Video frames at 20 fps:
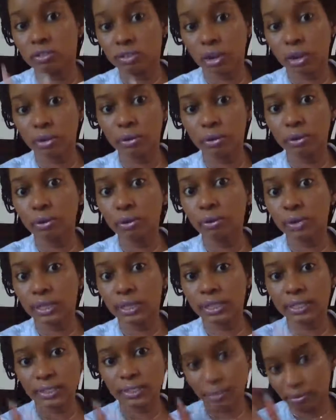You know, Google
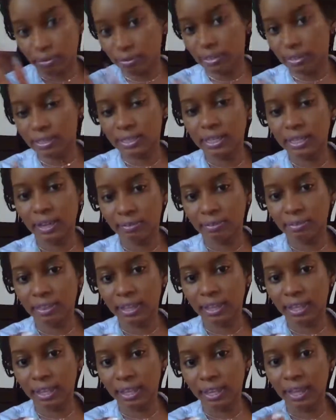it so you can see
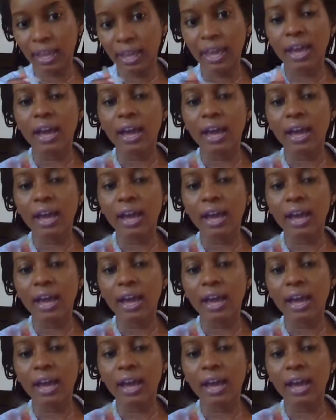everything.